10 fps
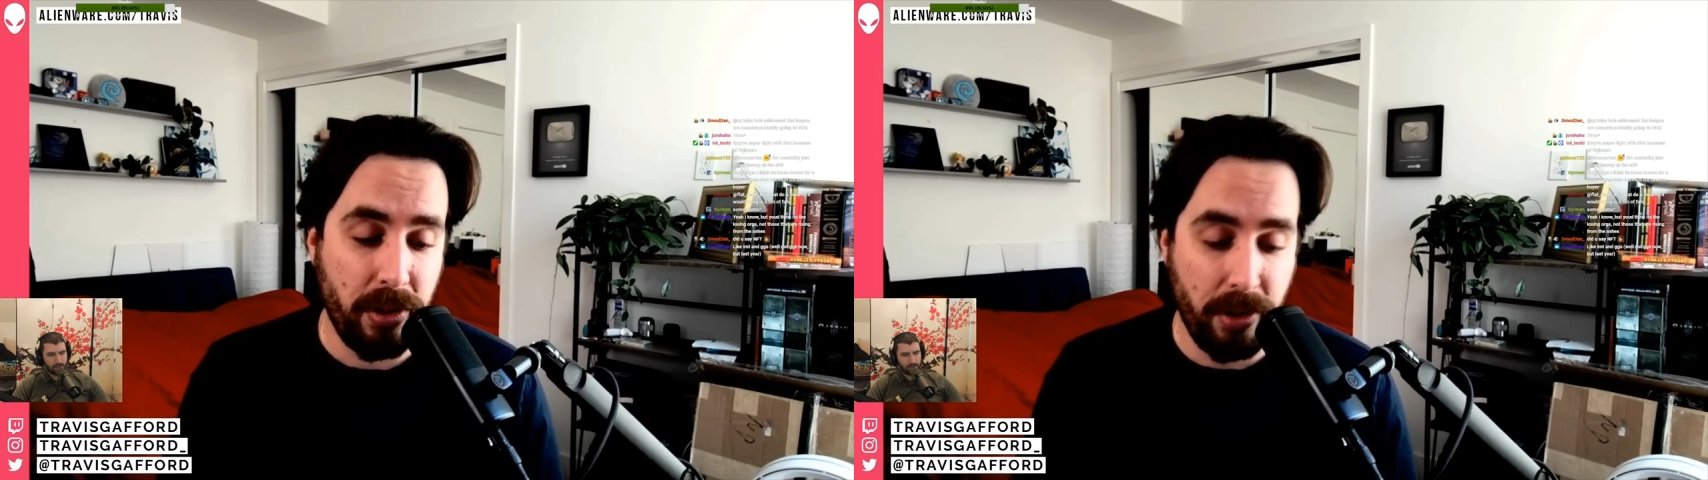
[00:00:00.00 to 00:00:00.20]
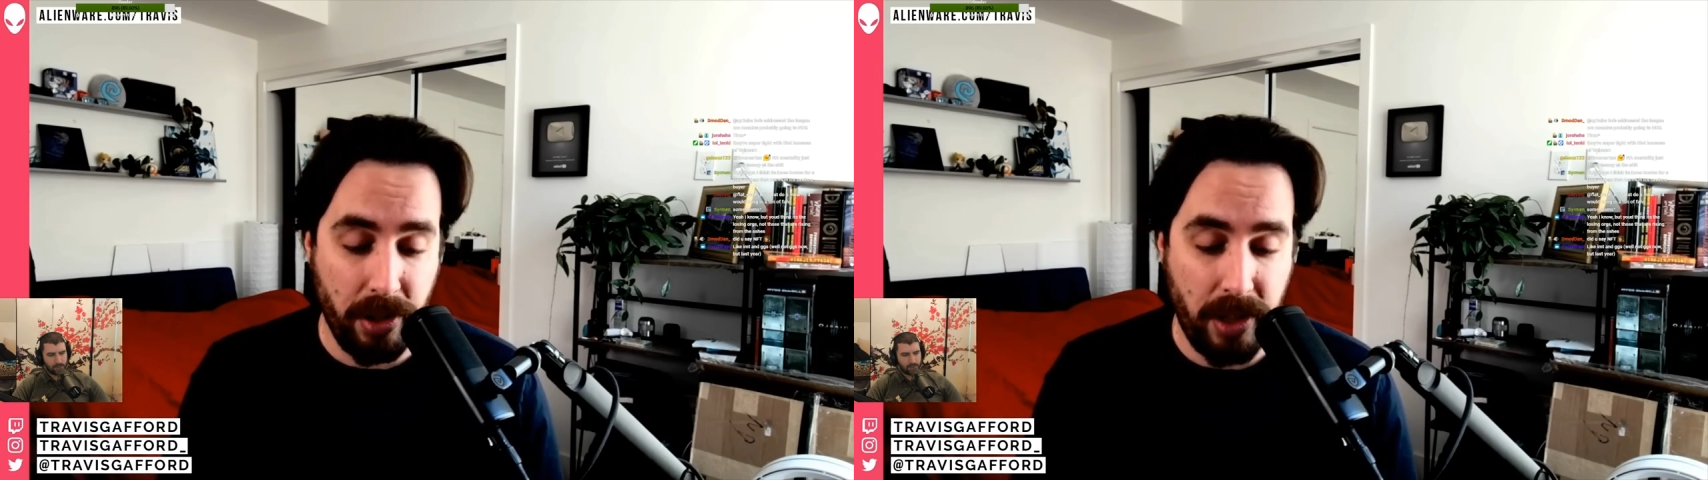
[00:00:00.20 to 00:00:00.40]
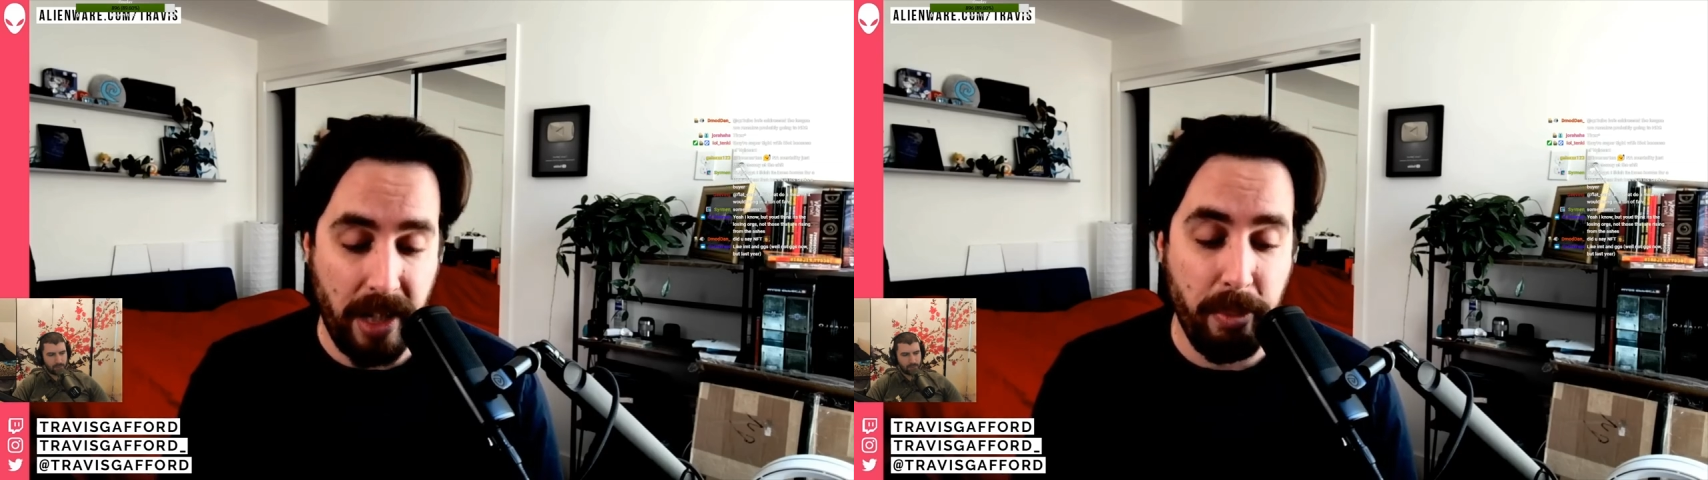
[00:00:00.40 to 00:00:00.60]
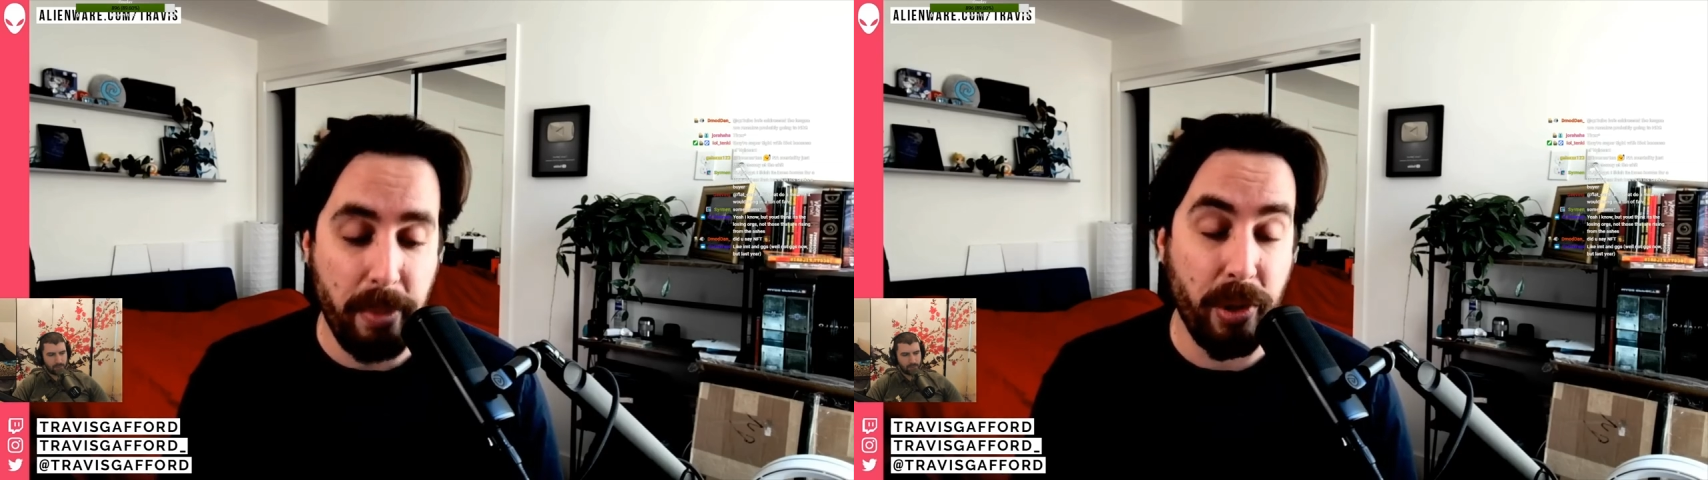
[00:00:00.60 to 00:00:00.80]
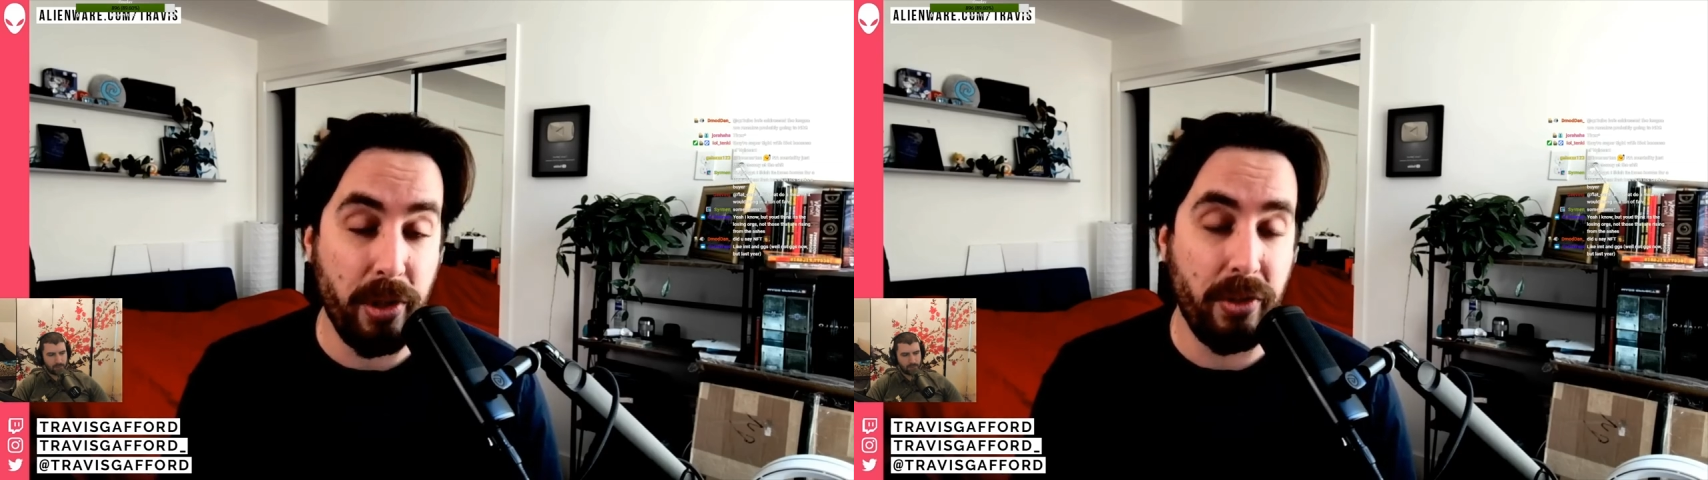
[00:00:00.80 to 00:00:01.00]
or the staff
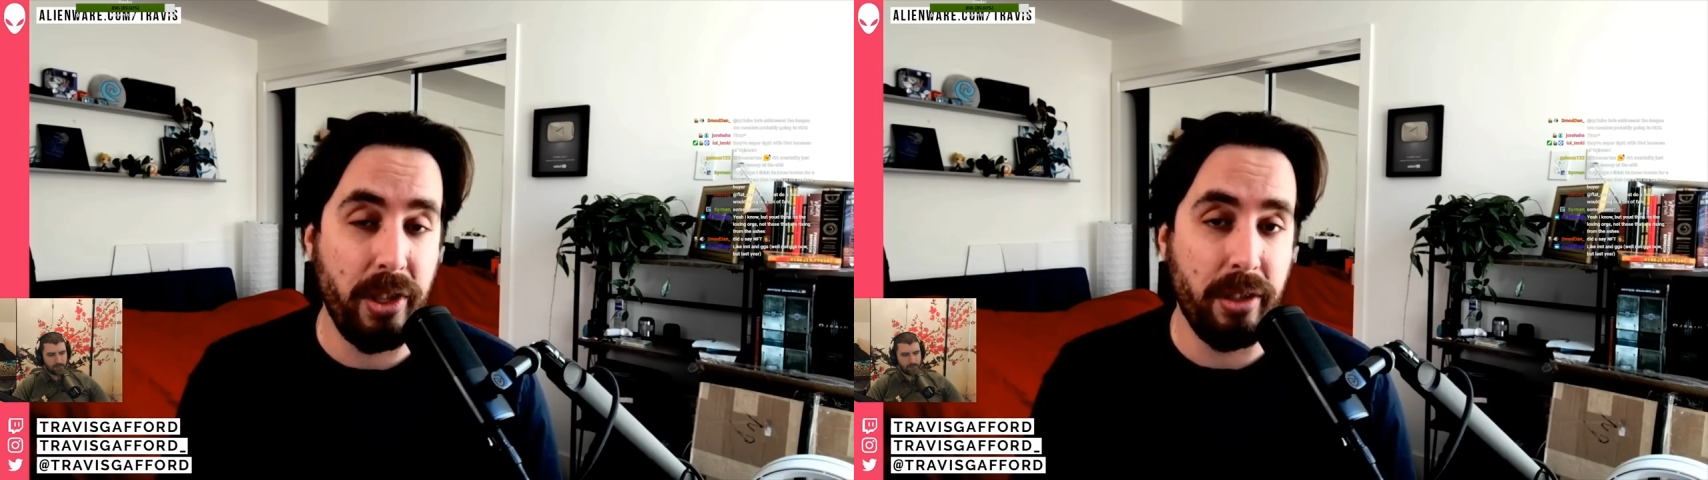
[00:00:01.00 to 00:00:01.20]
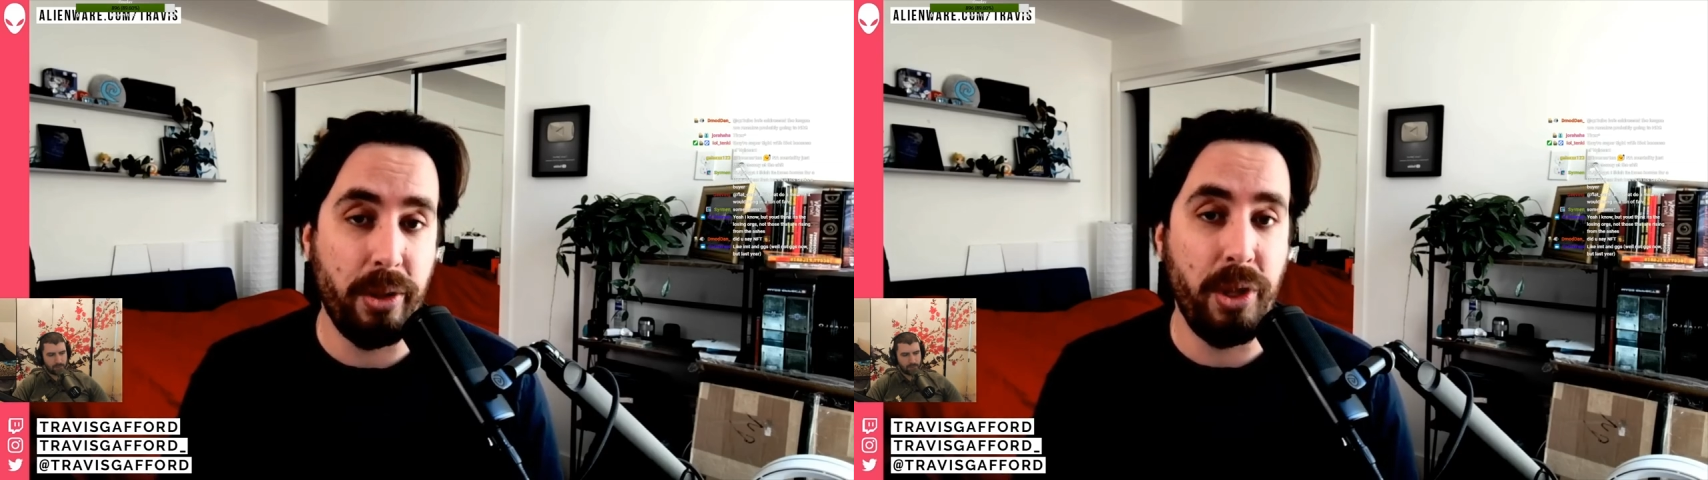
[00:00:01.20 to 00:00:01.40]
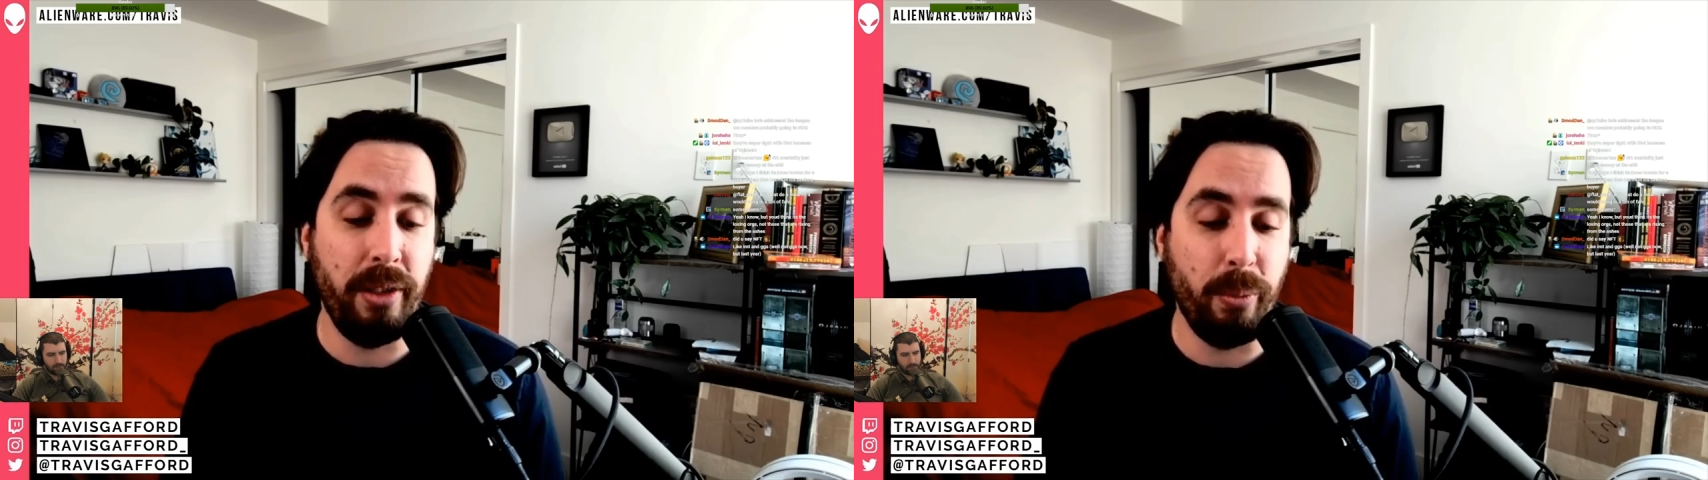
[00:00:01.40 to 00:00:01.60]
members of CLG